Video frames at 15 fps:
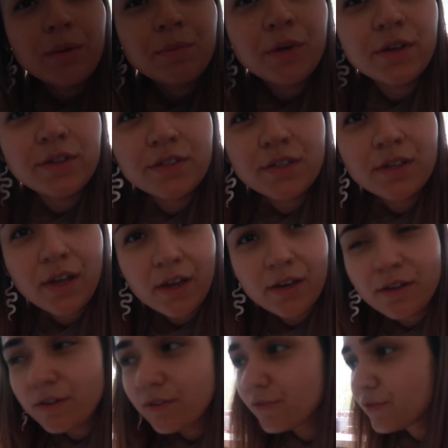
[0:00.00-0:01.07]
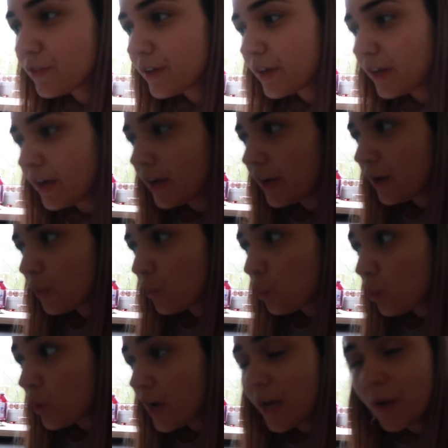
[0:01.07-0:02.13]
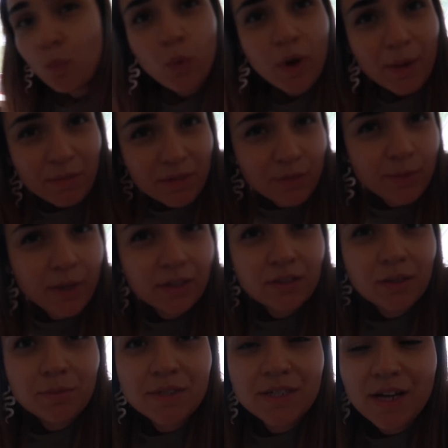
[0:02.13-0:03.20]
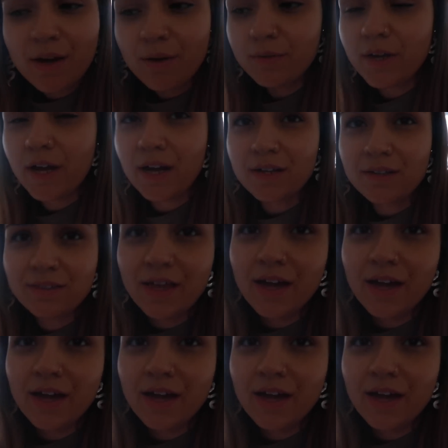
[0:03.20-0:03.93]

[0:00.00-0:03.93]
I'm going to kind of wipe these worktops down and